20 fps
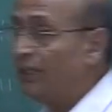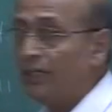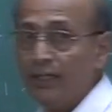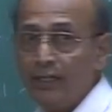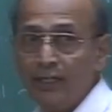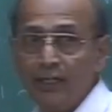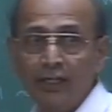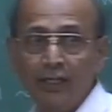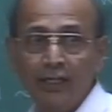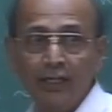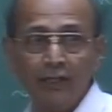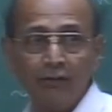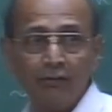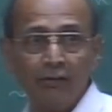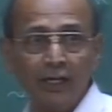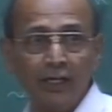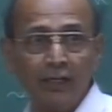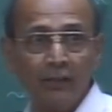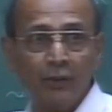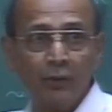really
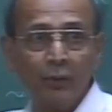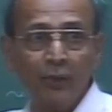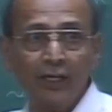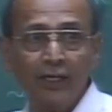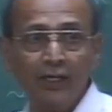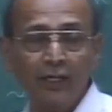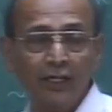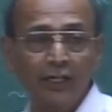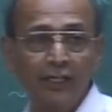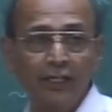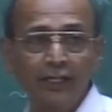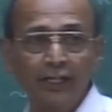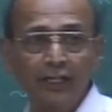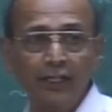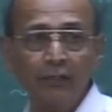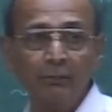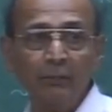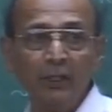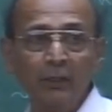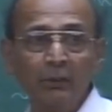required? Do I really need
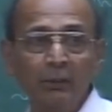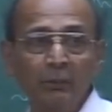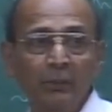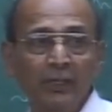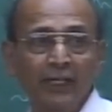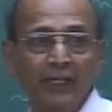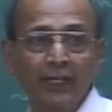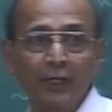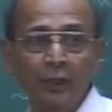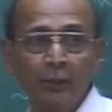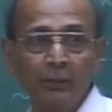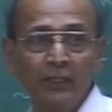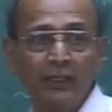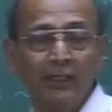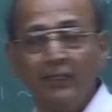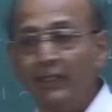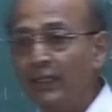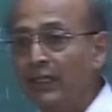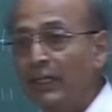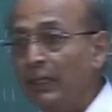the minimum degree to be?
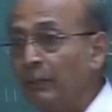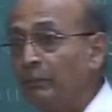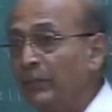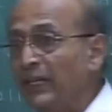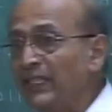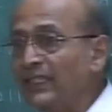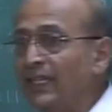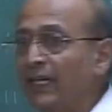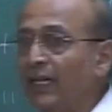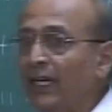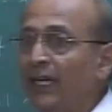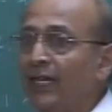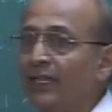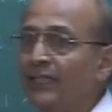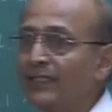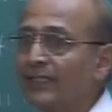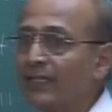Basically, it's